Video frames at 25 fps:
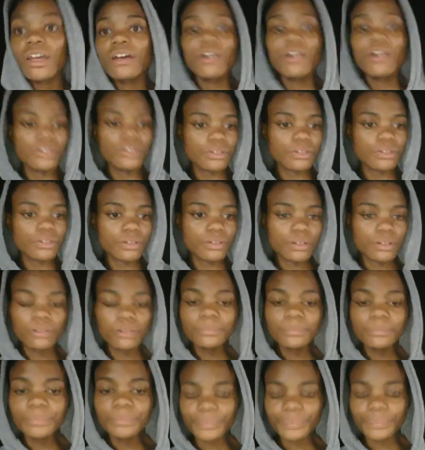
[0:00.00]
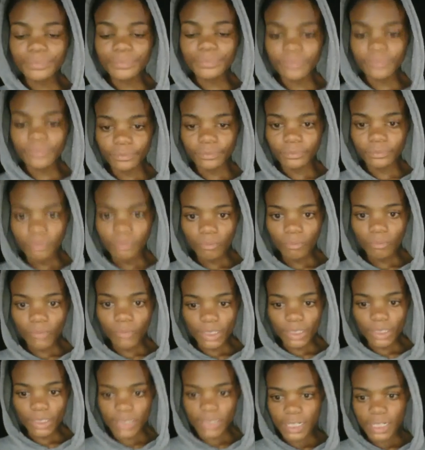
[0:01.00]
So
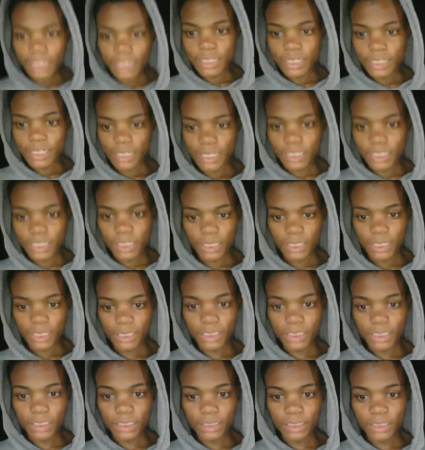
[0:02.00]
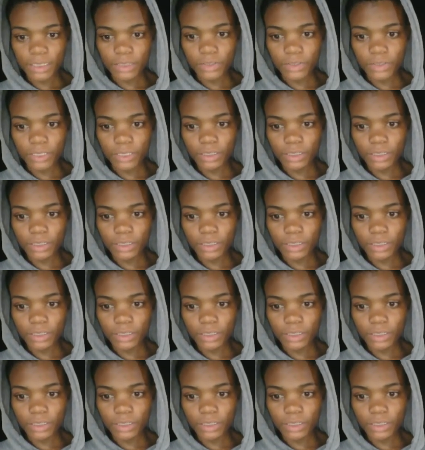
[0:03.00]
that is generated, and you can